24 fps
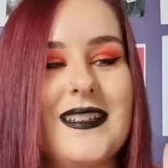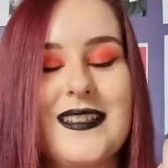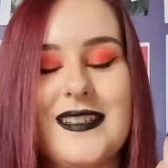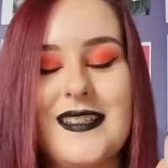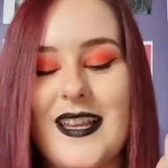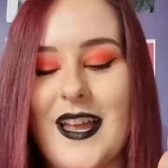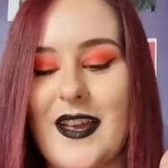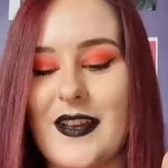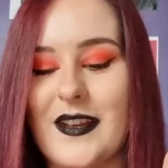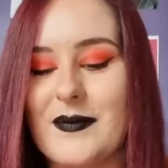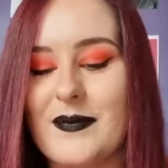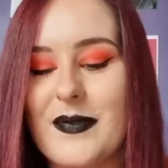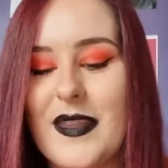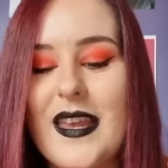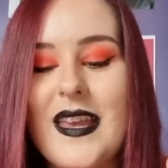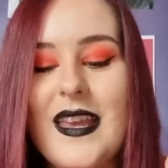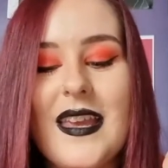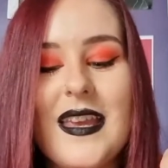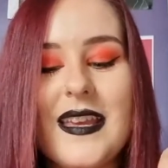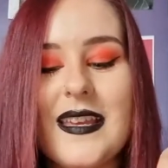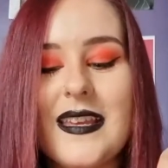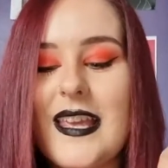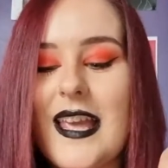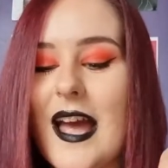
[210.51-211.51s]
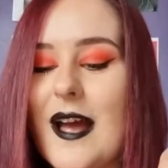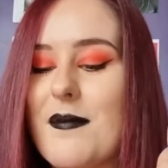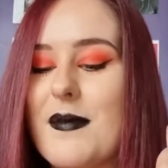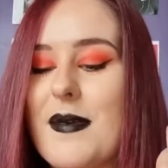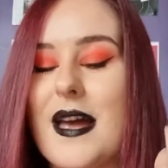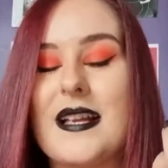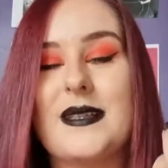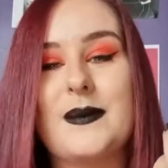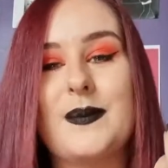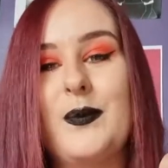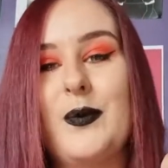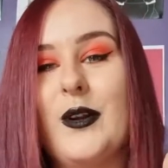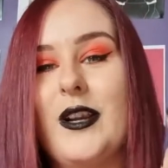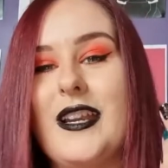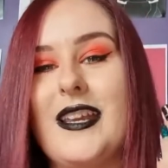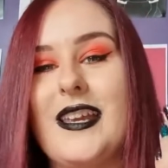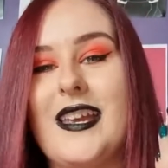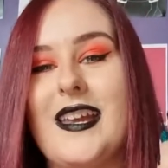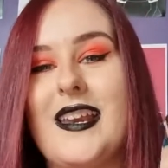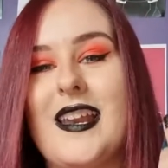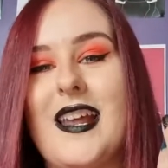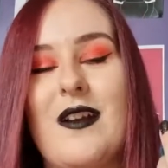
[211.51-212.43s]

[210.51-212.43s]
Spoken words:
So yeah, that's brilliant.